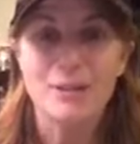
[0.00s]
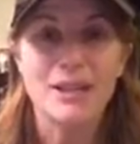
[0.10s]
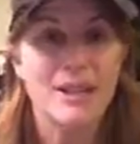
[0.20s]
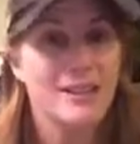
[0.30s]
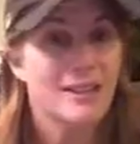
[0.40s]

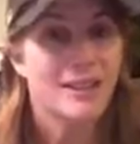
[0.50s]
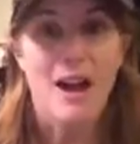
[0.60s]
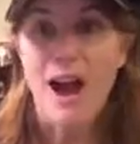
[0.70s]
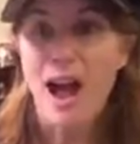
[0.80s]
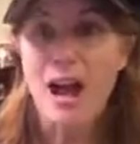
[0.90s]
because
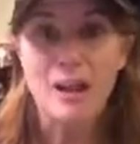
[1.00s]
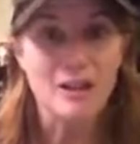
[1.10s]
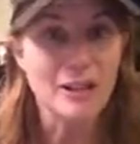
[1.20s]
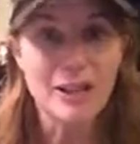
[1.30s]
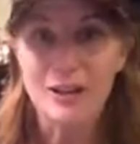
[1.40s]

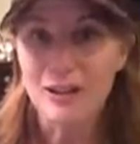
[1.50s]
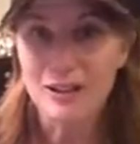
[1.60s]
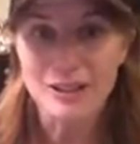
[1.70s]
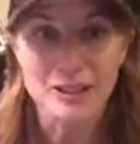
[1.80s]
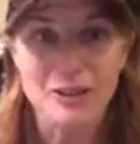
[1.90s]
good
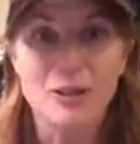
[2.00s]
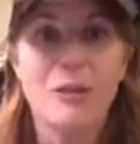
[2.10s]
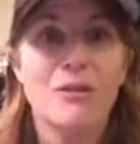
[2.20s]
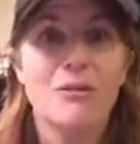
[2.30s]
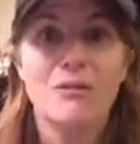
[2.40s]
girls
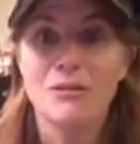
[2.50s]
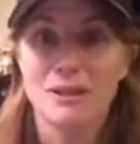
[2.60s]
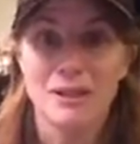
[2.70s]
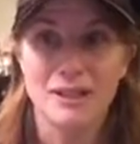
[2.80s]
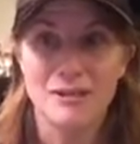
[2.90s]

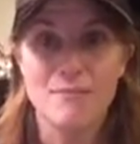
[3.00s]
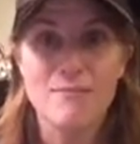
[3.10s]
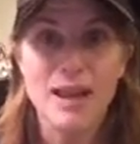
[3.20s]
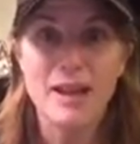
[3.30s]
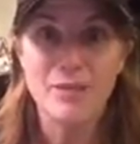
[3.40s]
don't
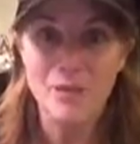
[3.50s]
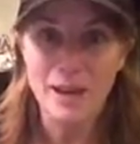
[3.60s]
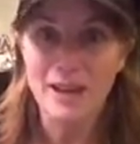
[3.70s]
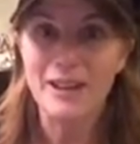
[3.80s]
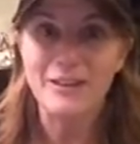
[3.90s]
make
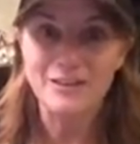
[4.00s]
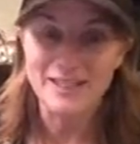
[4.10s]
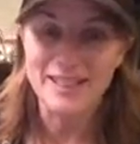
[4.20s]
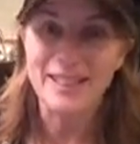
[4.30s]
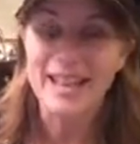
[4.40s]

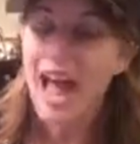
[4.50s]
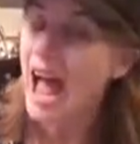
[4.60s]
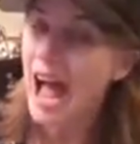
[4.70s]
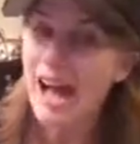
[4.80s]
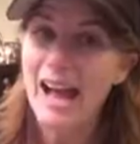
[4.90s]
waves.
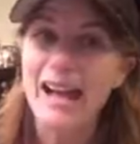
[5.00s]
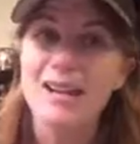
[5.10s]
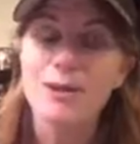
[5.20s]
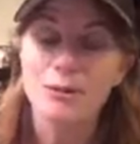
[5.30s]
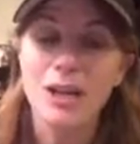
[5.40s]
I
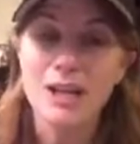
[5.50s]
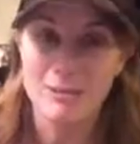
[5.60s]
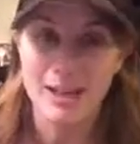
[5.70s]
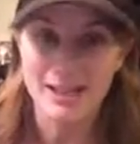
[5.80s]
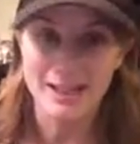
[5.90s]
trained
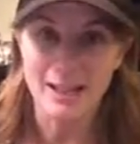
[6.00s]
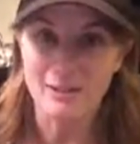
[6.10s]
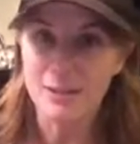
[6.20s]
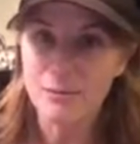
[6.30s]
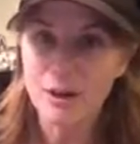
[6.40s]

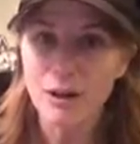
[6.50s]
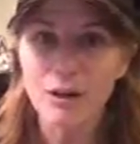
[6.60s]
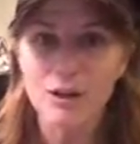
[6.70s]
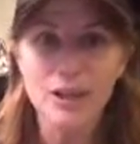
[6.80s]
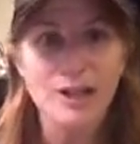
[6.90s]
myself somewhere
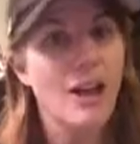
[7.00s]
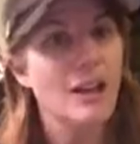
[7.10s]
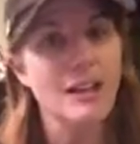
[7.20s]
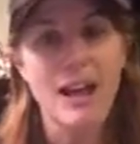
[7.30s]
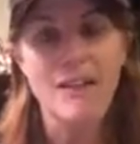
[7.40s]
early on
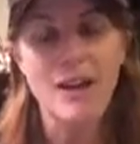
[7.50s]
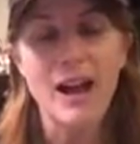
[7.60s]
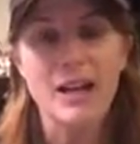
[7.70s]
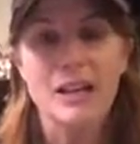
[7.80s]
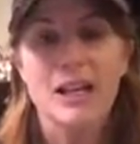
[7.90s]
in life.
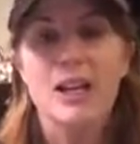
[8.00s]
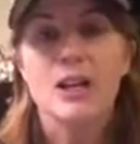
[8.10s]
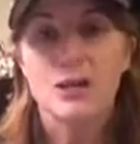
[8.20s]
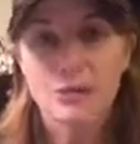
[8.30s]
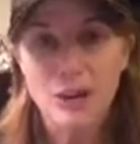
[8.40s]
I
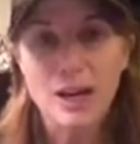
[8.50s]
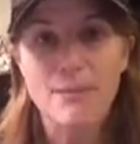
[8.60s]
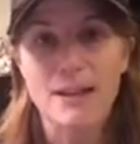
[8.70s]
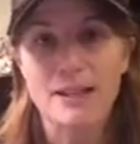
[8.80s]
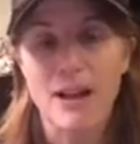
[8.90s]
trained
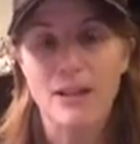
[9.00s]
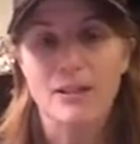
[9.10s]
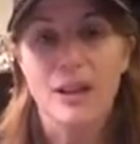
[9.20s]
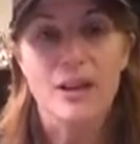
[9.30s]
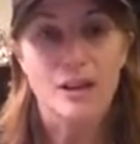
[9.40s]
myself
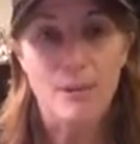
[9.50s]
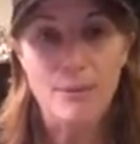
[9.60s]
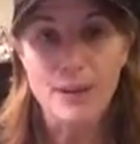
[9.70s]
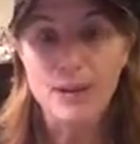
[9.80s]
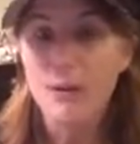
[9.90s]
to
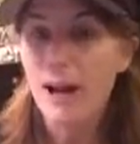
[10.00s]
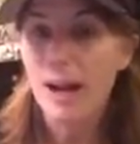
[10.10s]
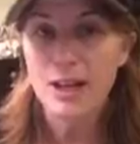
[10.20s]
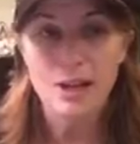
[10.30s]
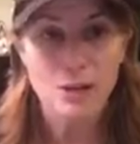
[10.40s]
be
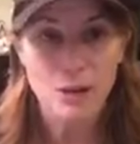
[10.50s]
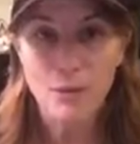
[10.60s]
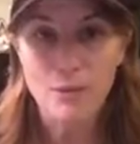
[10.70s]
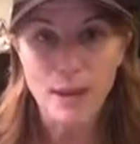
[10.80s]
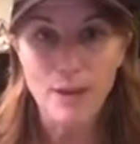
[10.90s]
quiet and
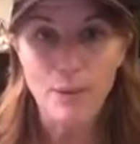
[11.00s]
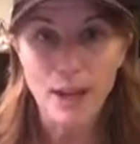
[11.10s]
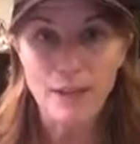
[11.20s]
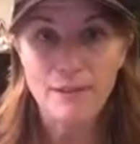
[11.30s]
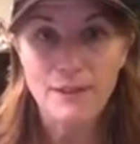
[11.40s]
don't make
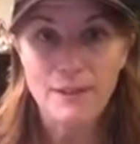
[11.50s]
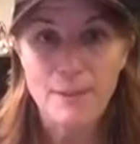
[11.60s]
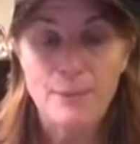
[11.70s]
waves.